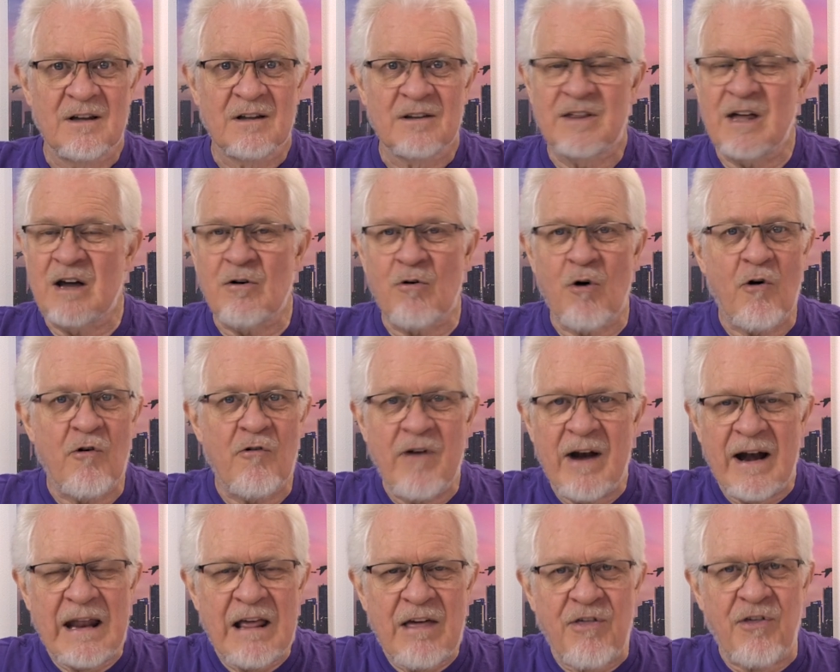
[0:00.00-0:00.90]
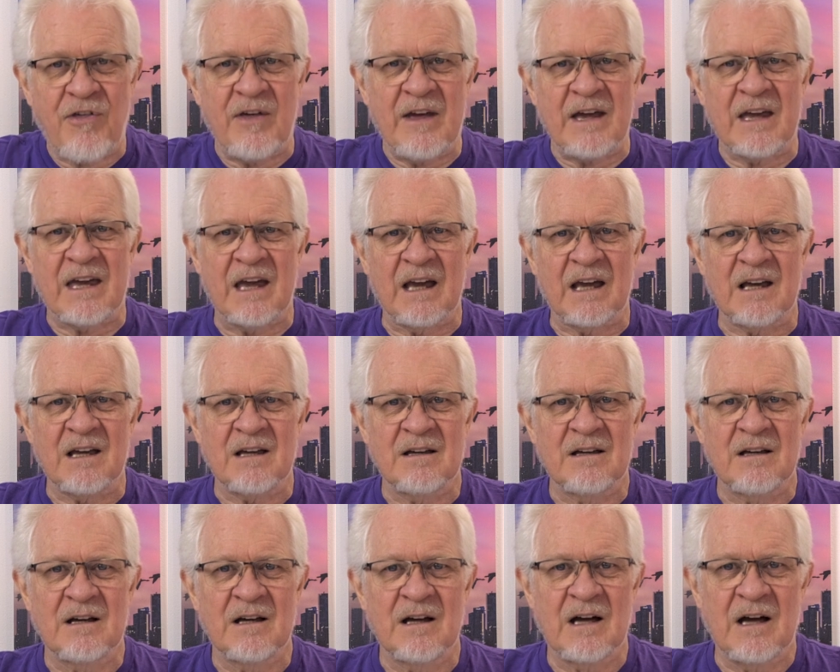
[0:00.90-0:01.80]
they're already thinking
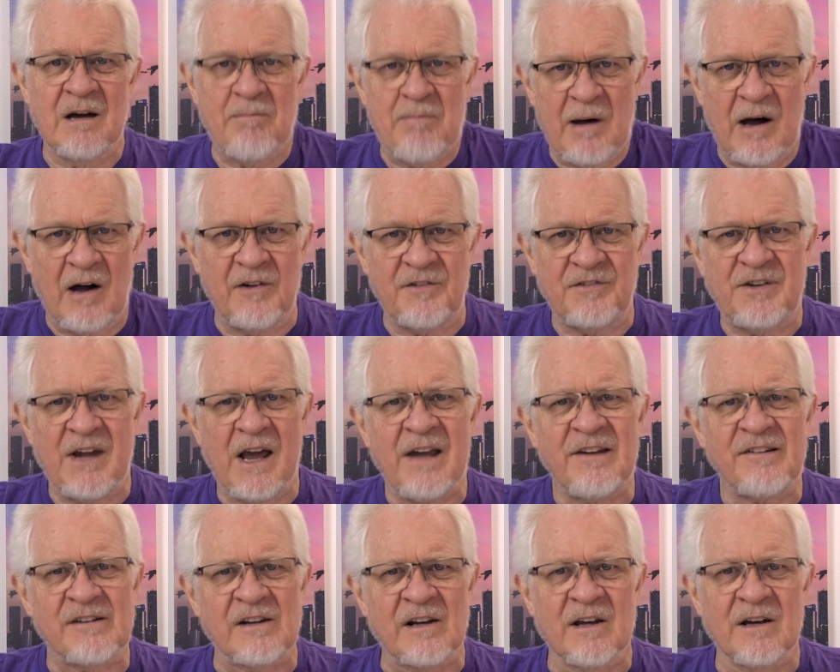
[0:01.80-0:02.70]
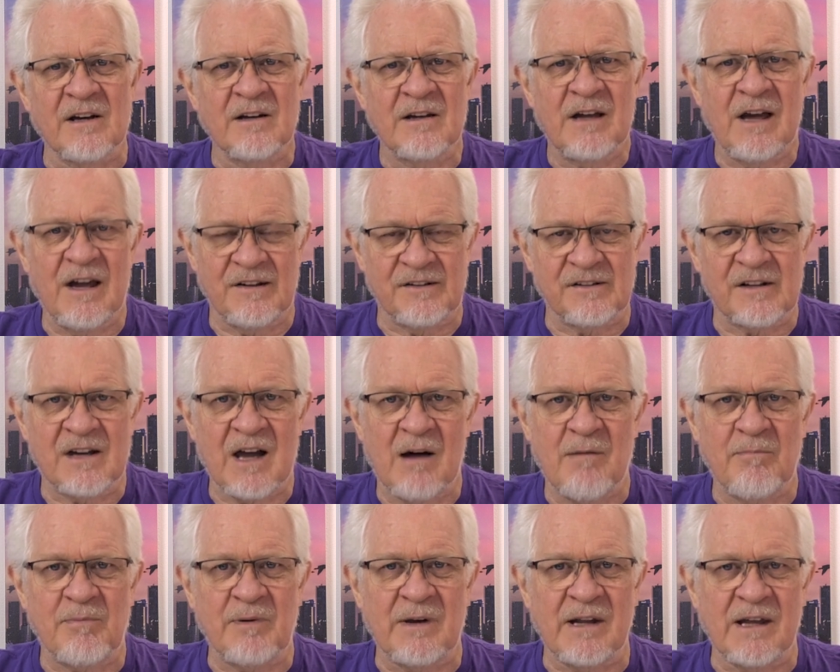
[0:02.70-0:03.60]
about Tesla as a
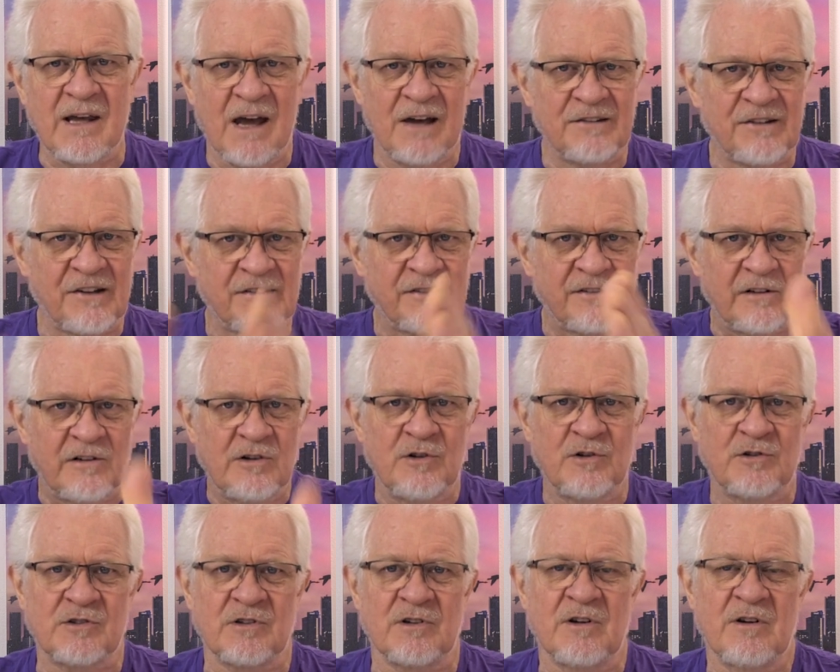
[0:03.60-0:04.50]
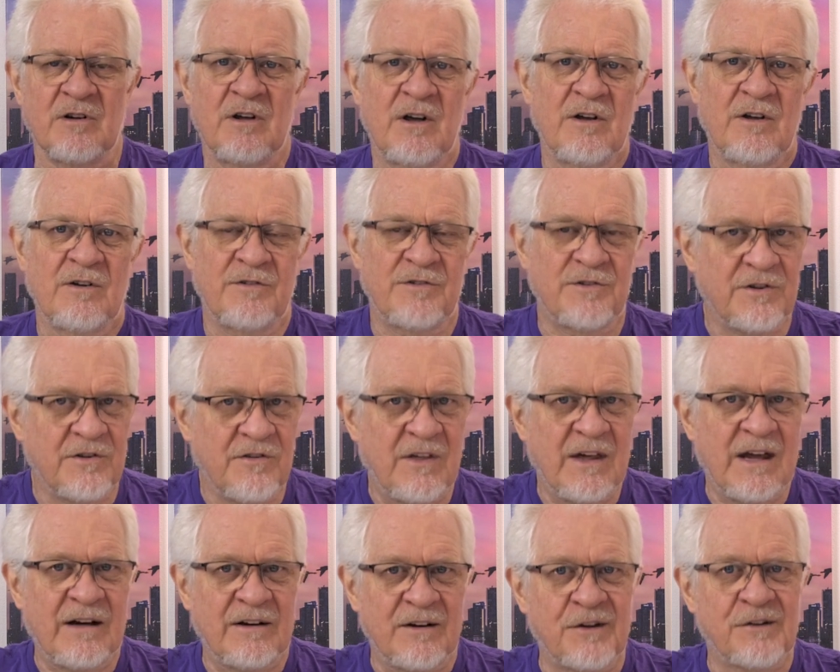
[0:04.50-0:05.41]
company, as a solution to
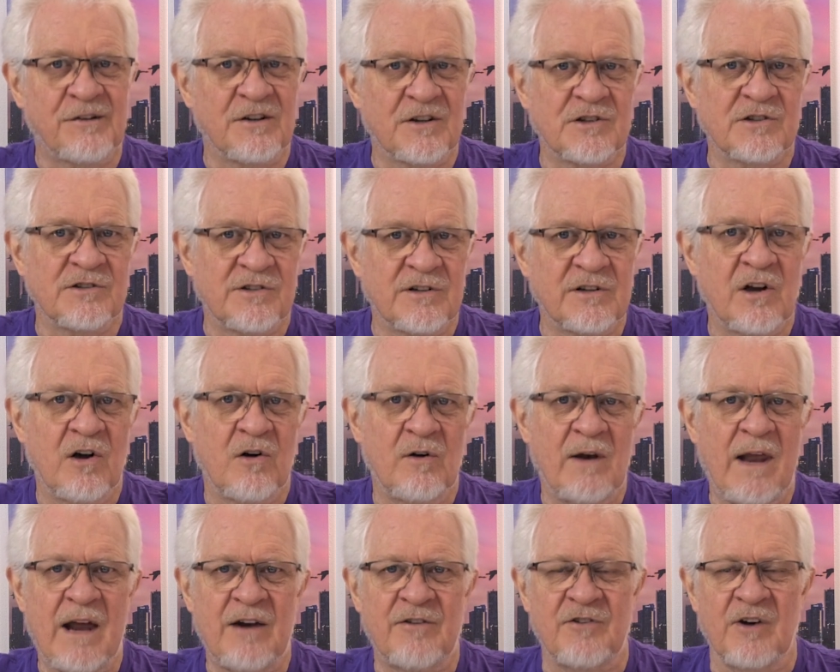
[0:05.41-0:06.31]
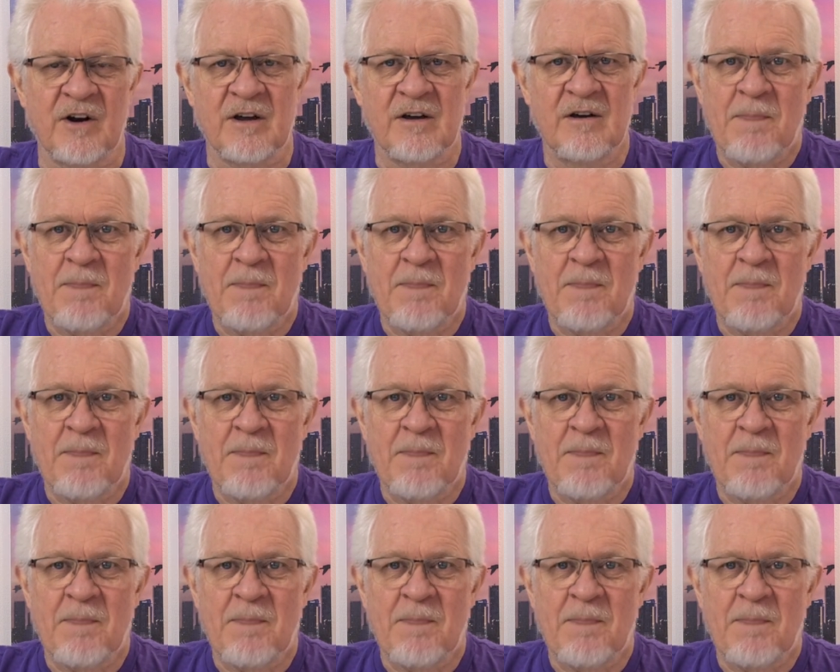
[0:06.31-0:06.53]
their decision to go electric.